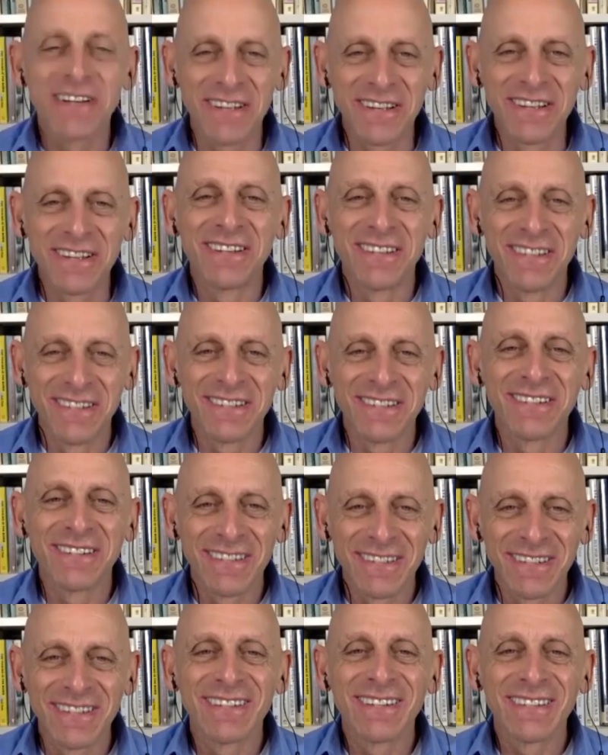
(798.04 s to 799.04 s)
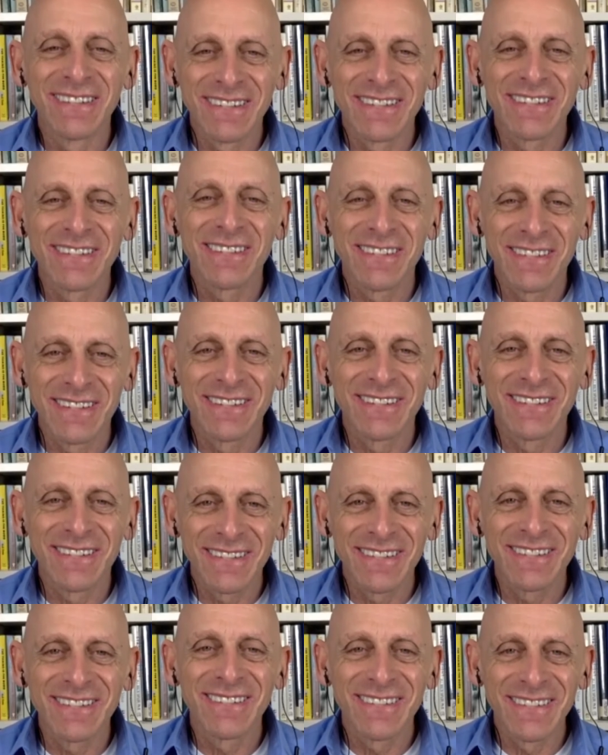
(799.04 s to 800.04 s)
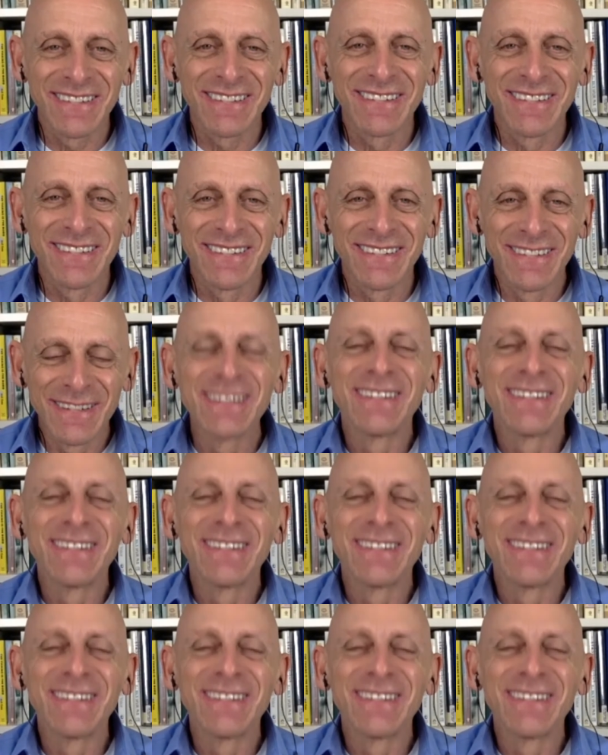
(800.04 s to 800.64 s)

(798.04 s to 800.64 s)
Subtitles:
it's very physical. It's a very